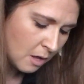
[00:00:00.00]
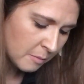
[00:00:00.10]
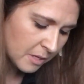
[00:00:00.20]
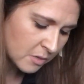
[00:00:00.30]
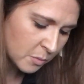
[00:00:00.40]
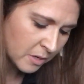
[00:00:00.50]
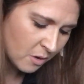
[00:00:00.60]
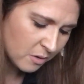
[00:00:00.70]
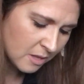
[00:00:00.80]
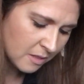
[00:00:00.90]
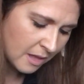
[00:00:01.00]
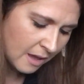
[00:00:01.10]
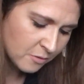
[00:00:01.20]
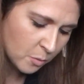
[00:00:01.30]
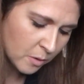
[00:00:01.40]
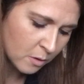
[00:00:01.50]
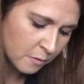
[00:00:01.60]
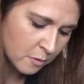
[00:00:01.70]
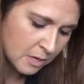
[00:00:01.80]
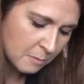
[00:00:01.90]
because we know that they have to work
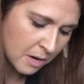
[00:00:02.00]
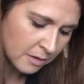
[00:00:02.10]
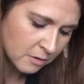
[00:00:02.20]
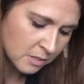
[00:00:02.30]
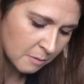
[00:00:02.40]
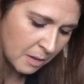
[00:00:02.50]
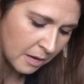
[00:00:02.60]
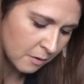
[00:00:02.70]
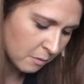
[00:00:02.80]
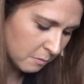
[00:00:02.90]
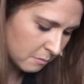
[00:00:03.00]
over E minor somehow.